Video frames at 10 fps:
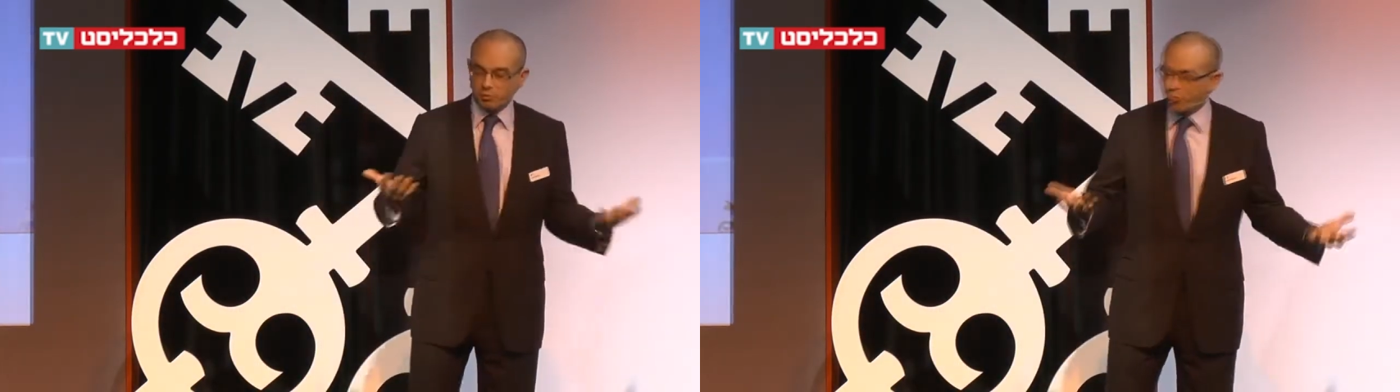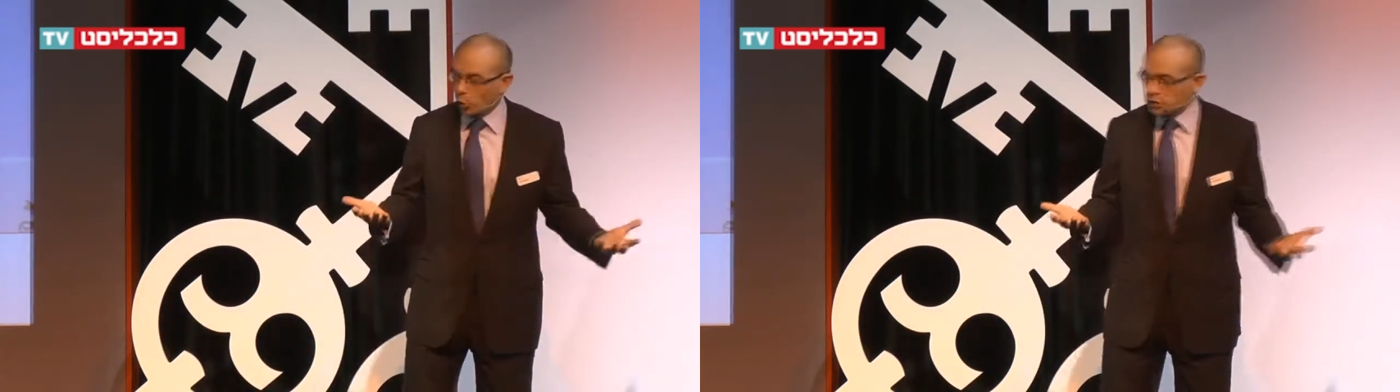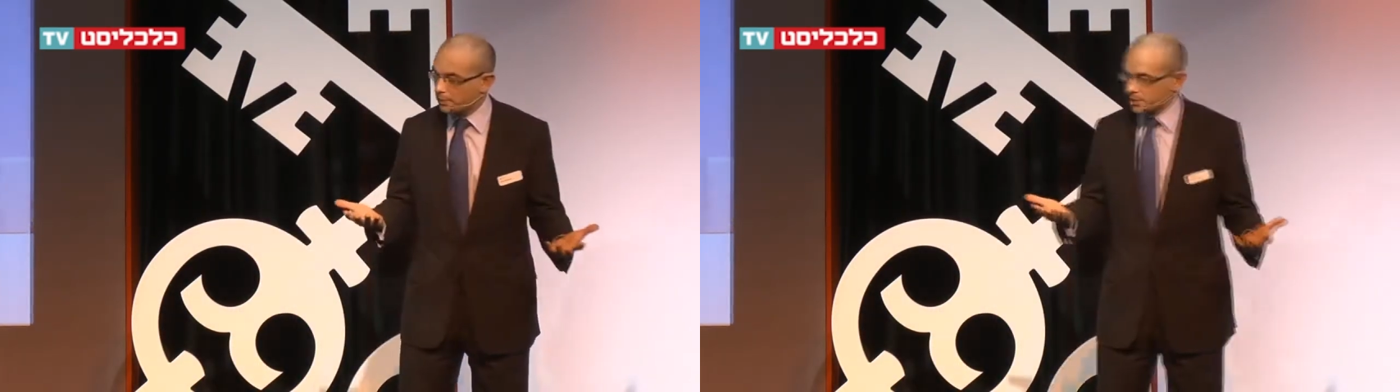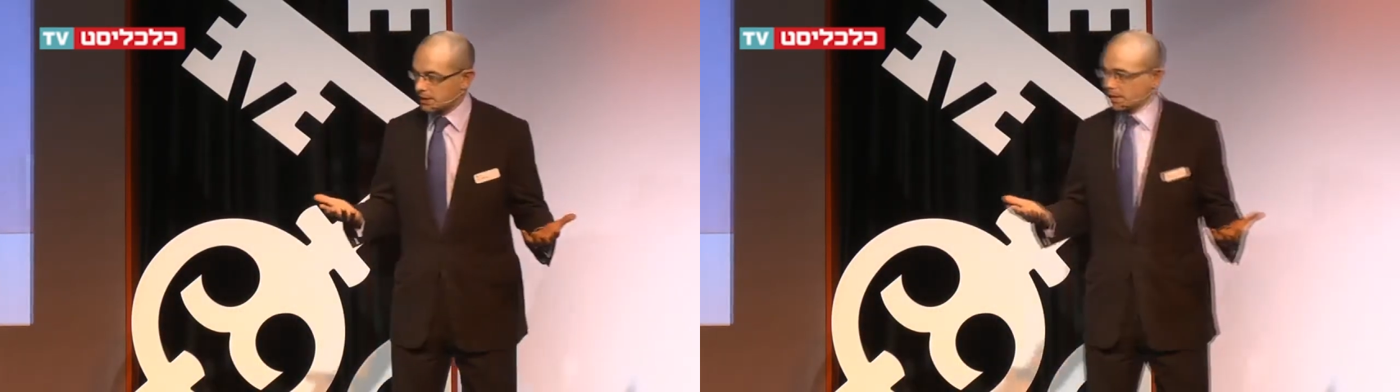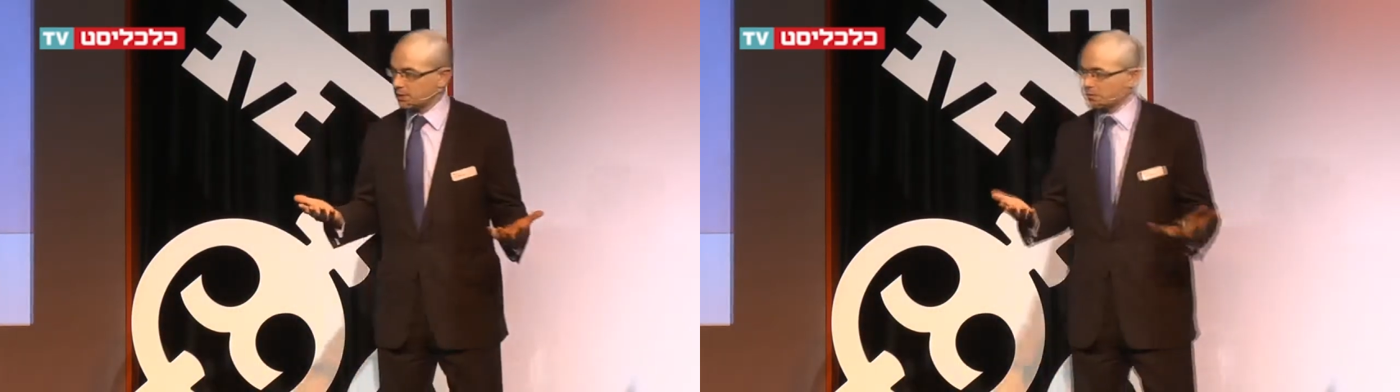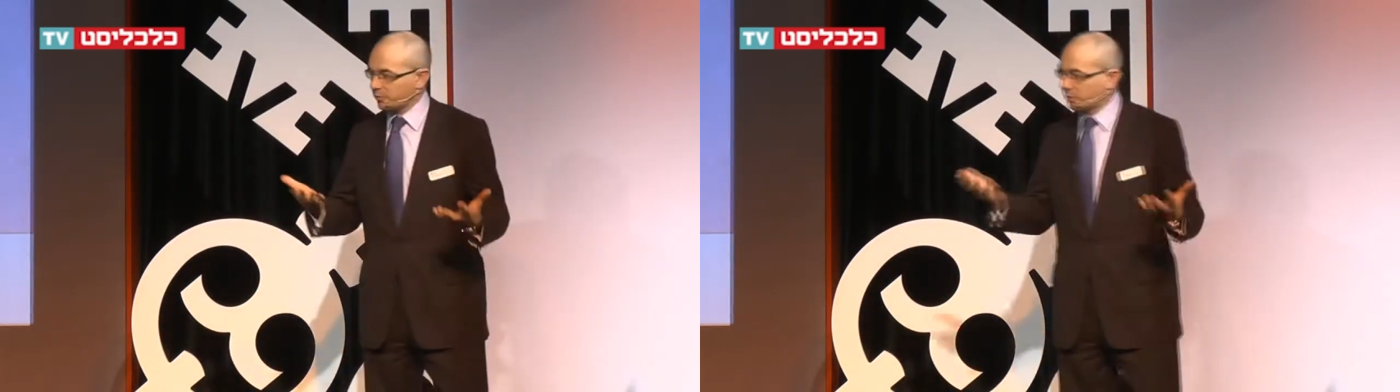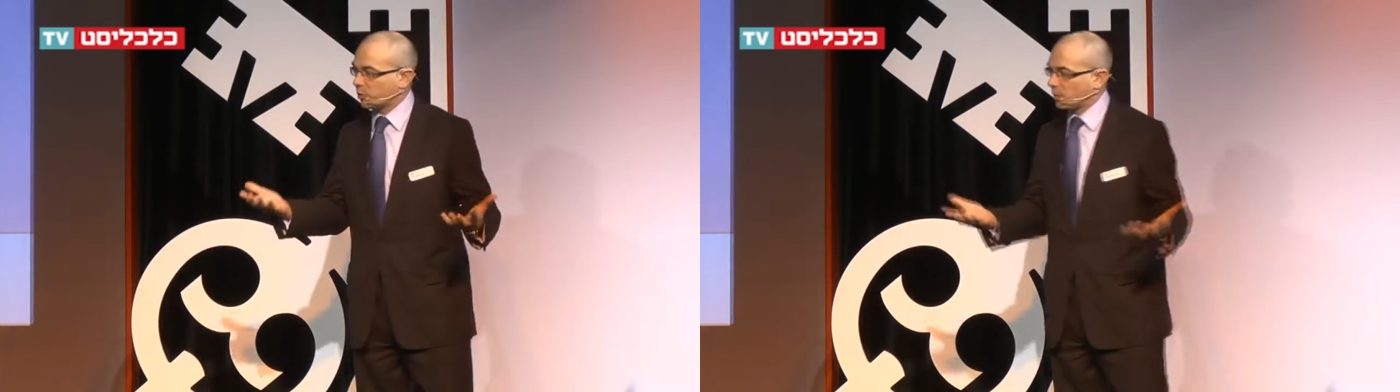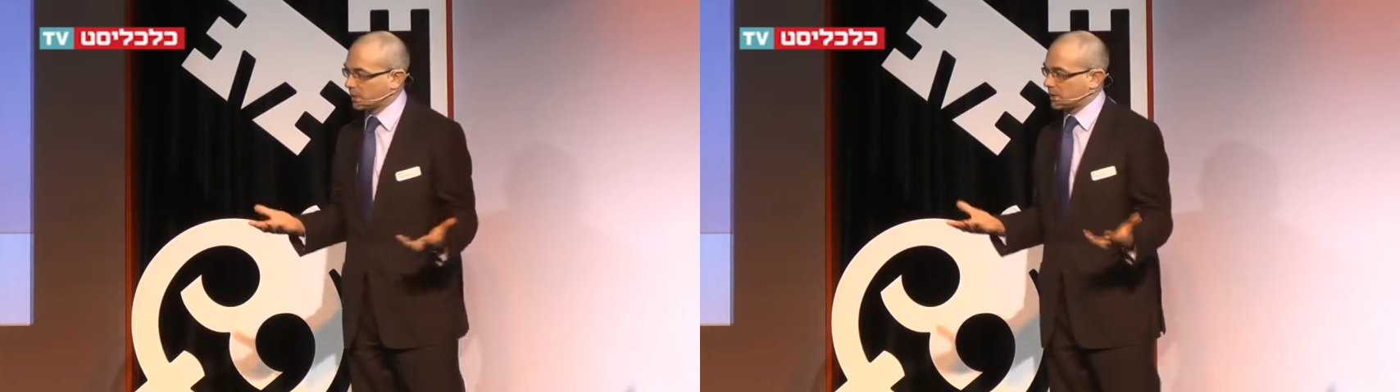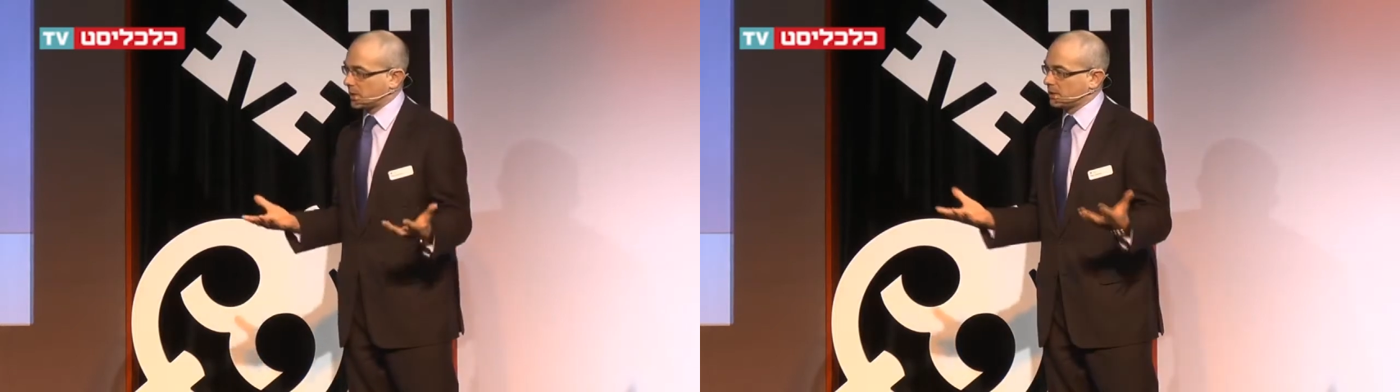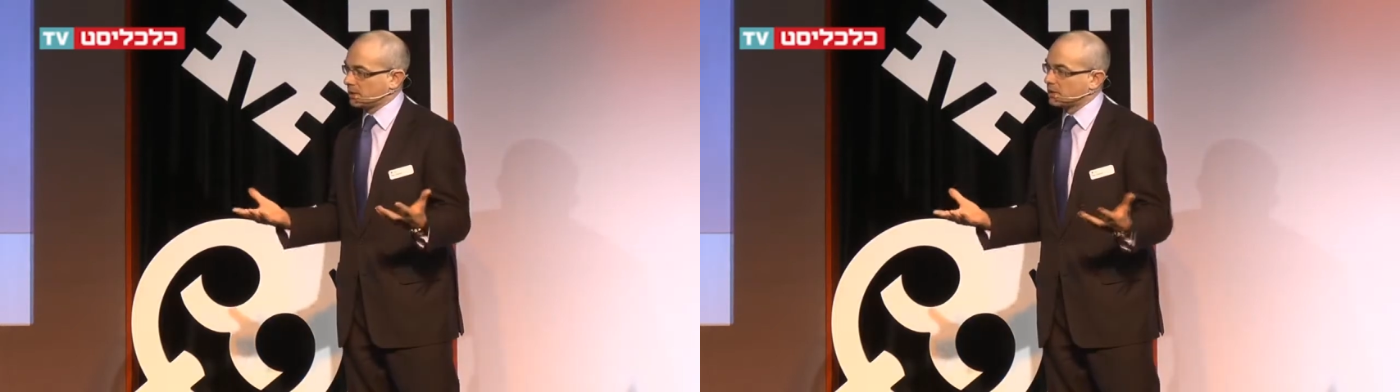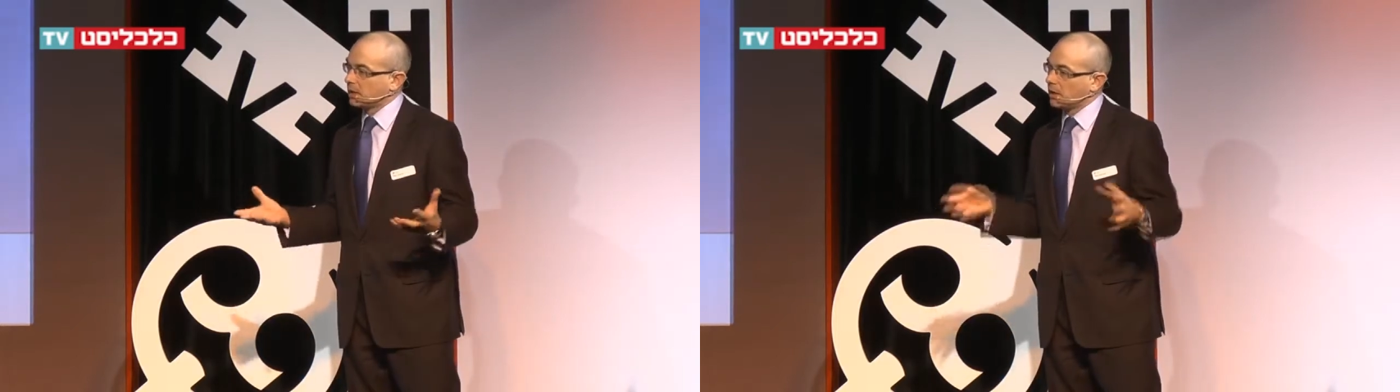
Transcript: 40%, 50%